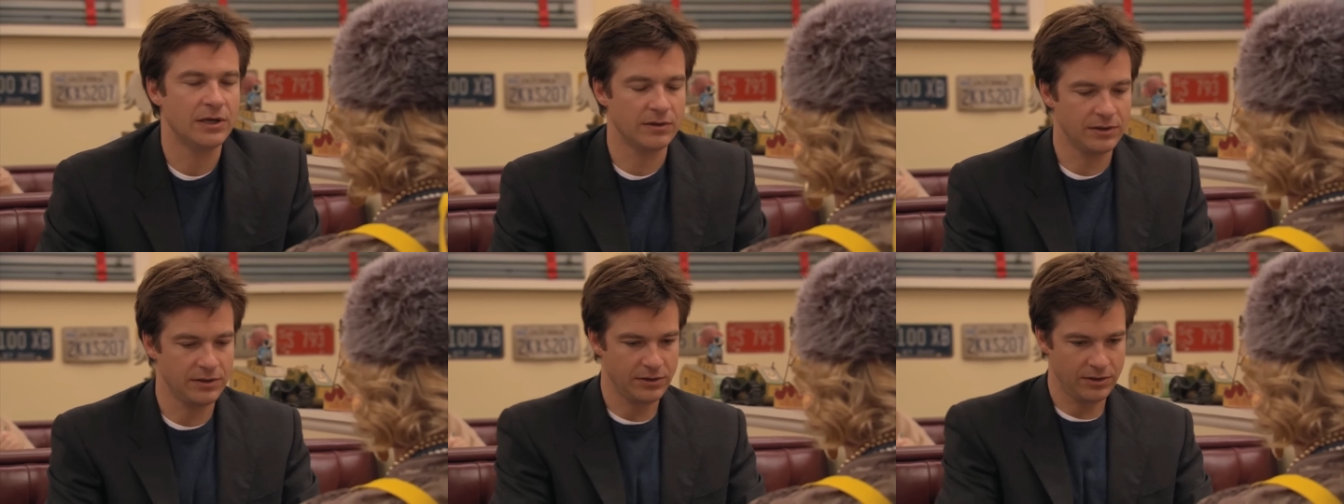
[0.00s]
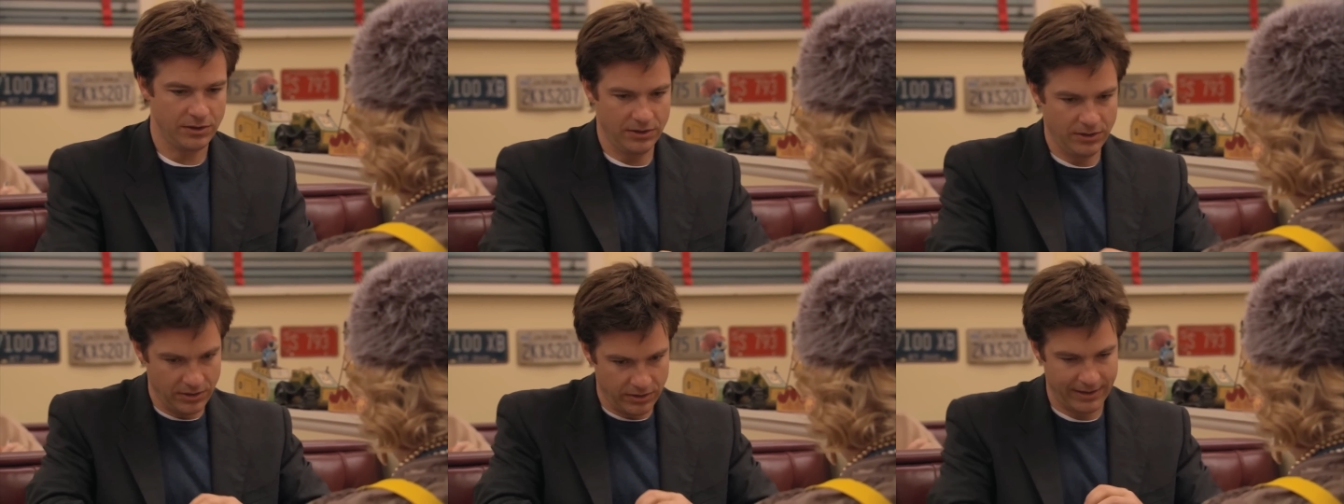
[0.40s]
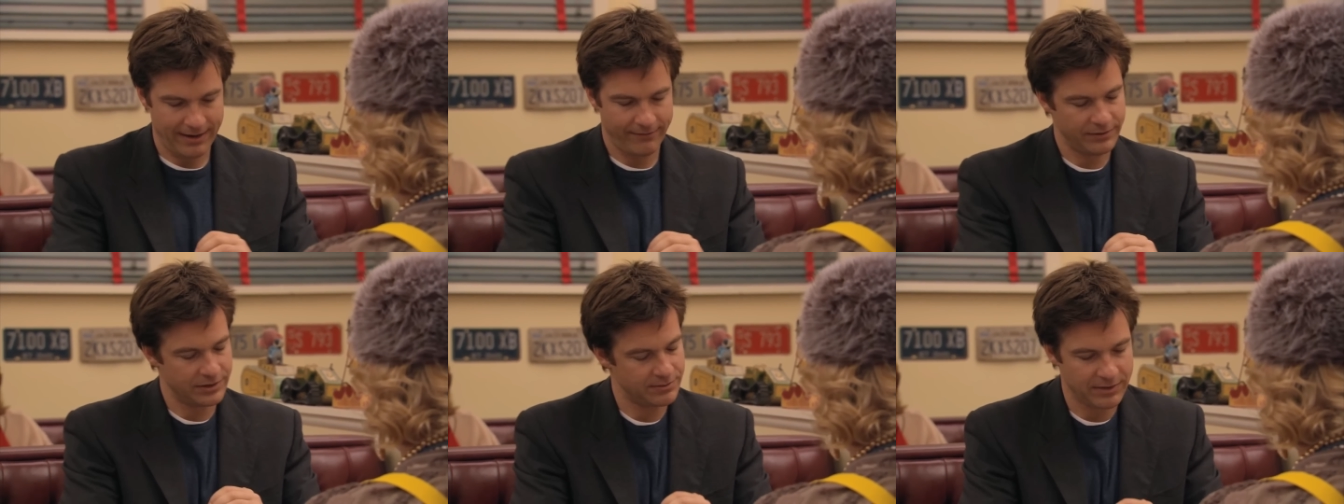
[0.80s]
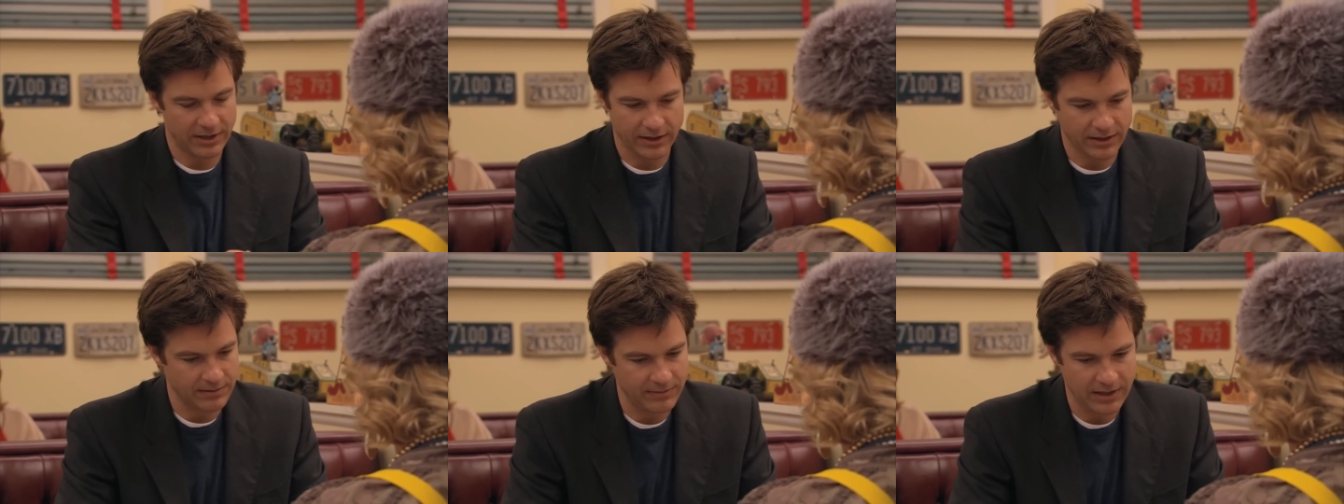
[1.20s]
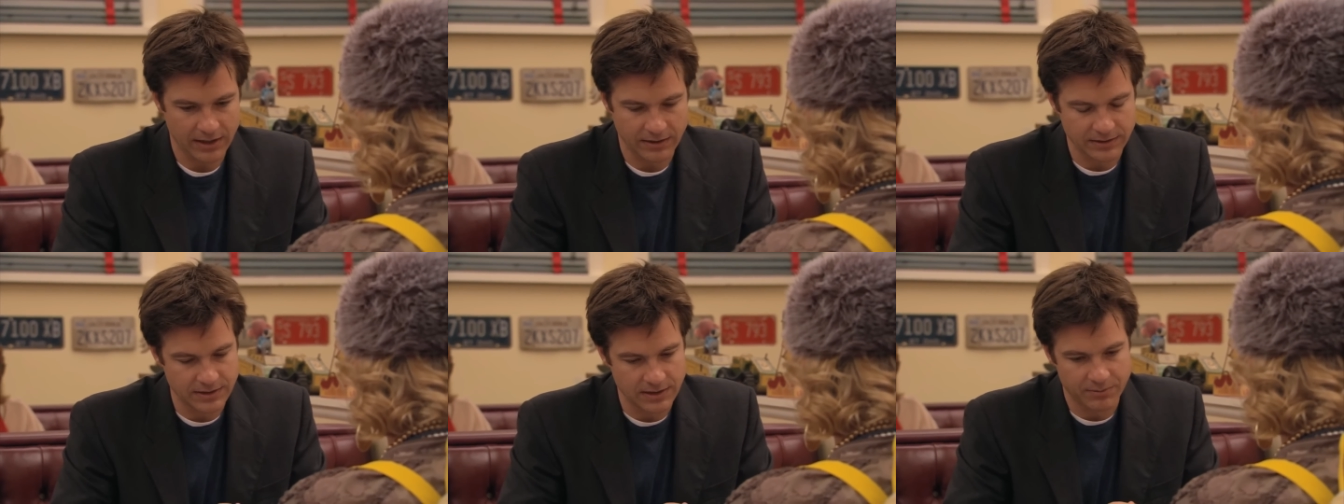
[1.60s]
You know, you, you, your average American
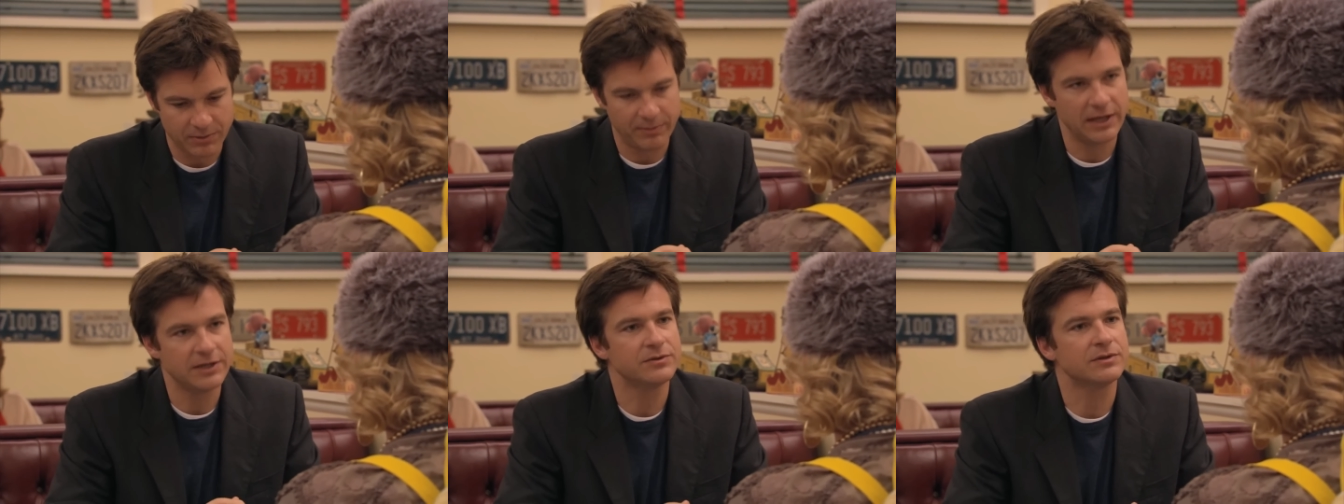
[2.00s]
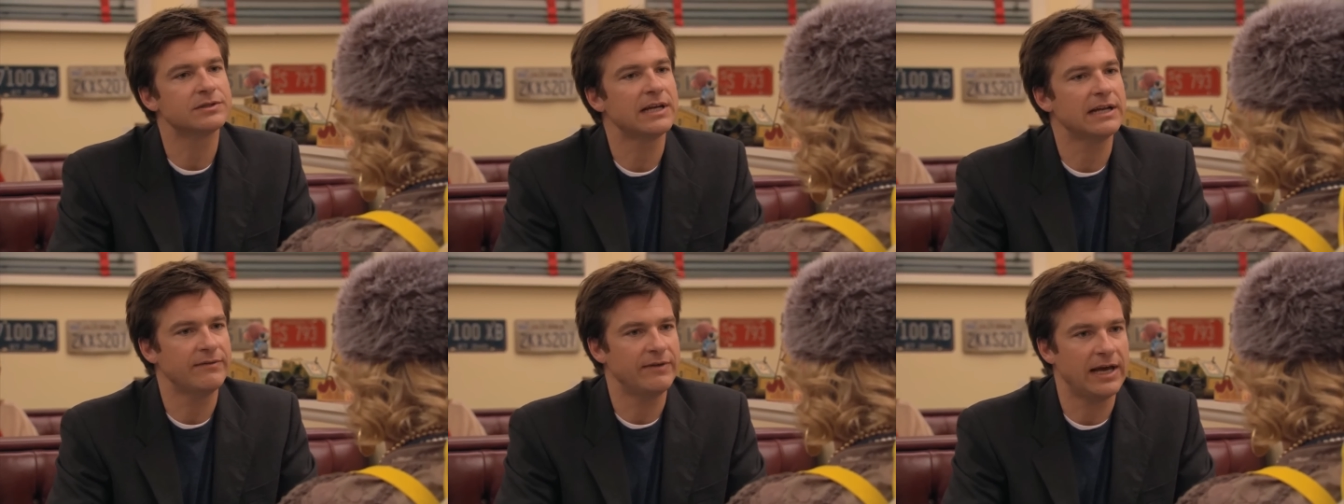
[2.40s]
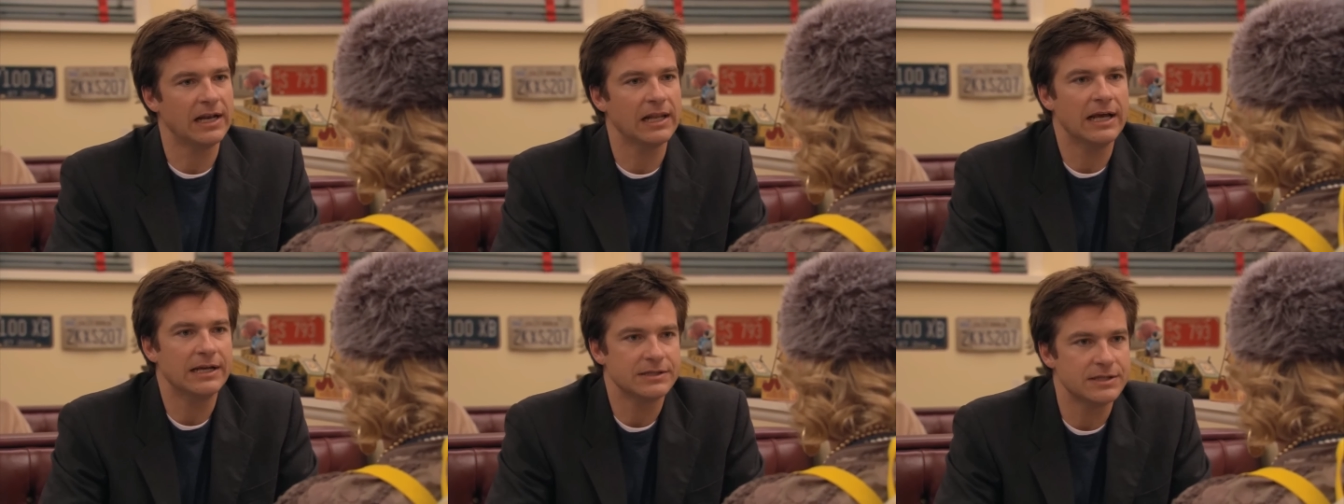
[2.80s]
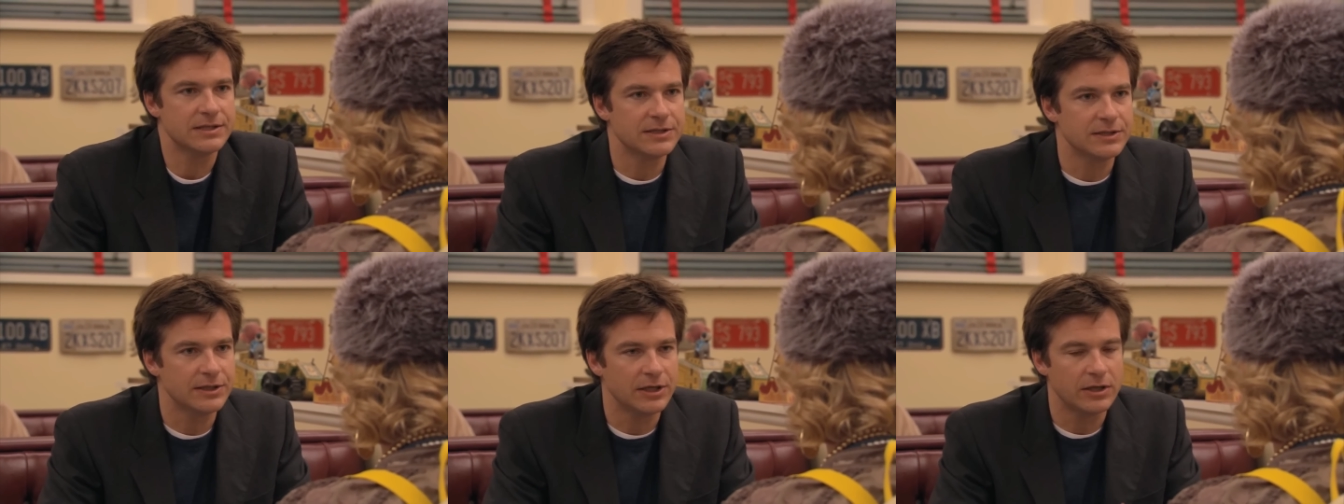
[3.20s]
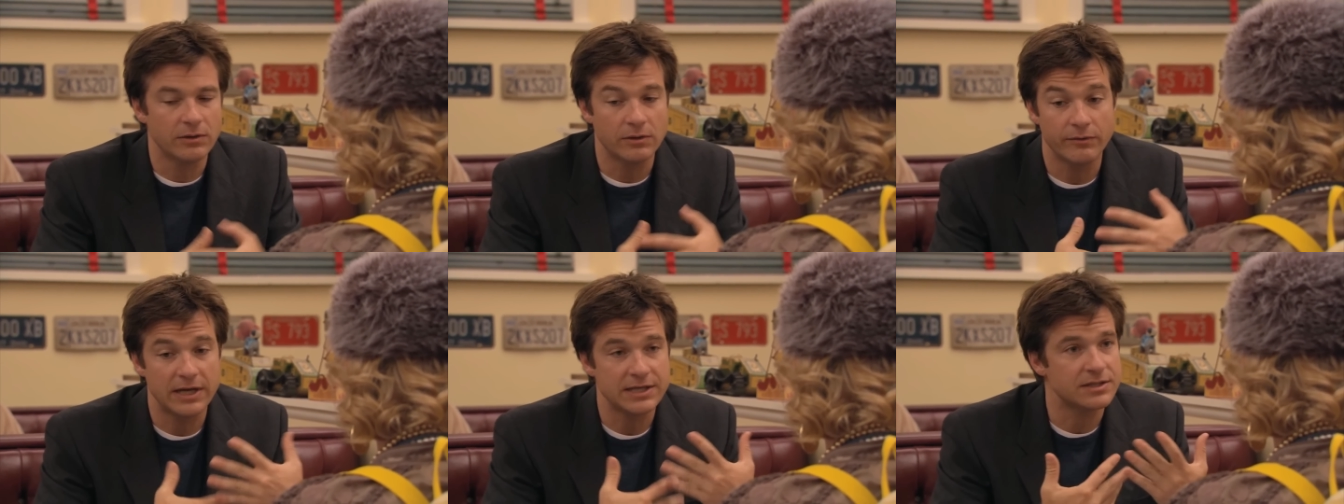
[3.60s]
male is in a perpetual state of adolescence. You
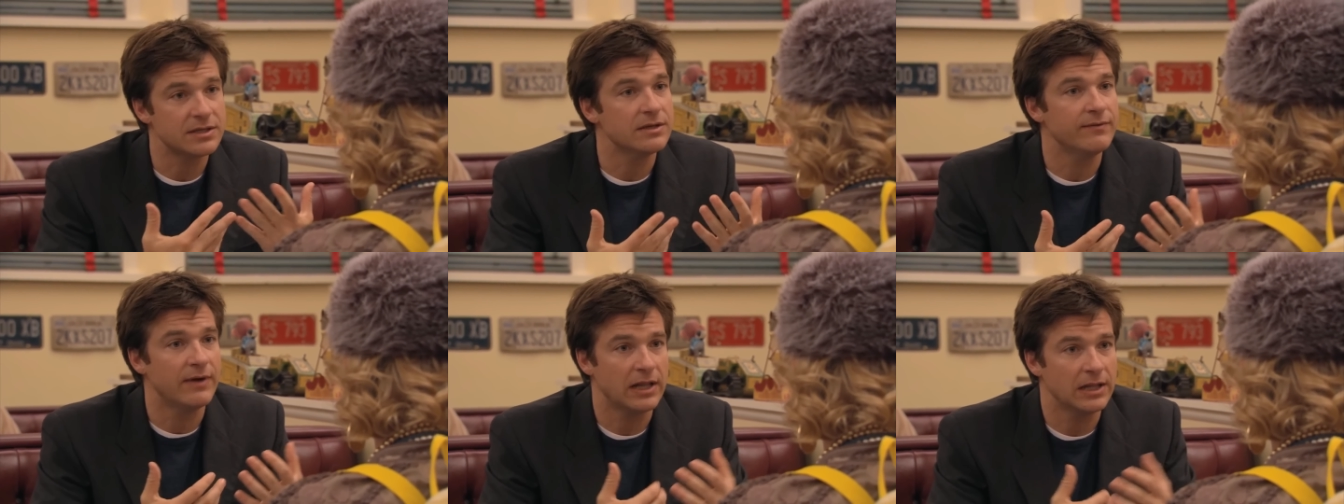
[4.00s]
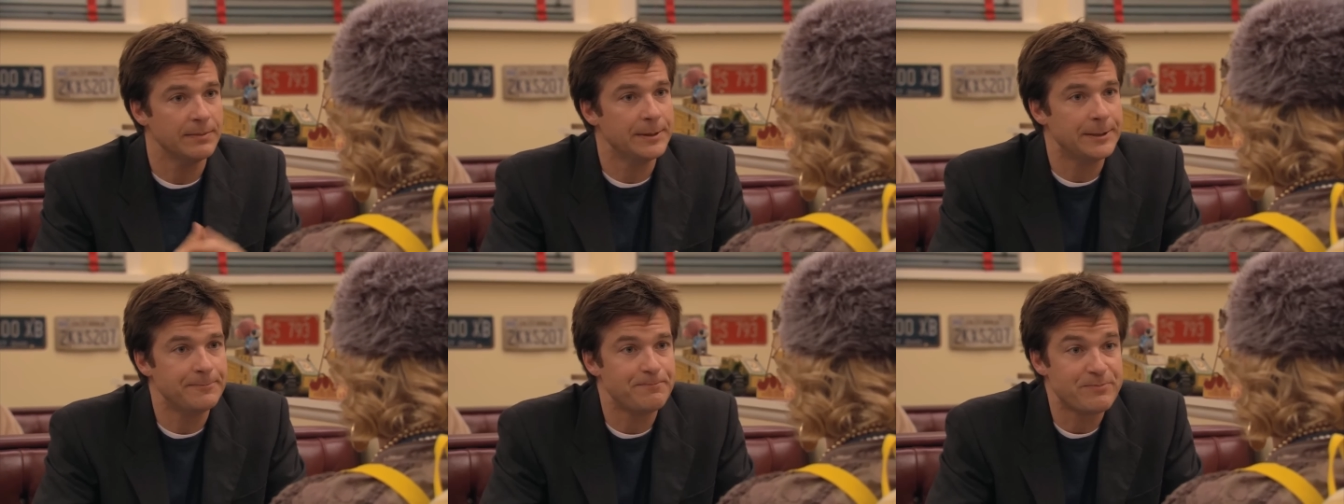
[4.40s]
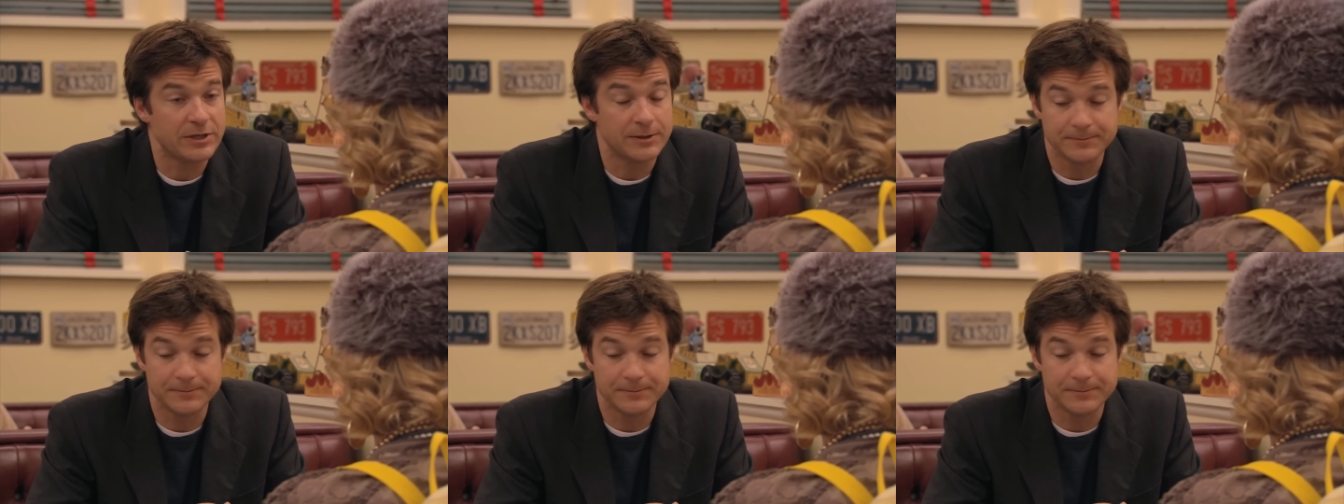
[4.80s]
know, arrested development.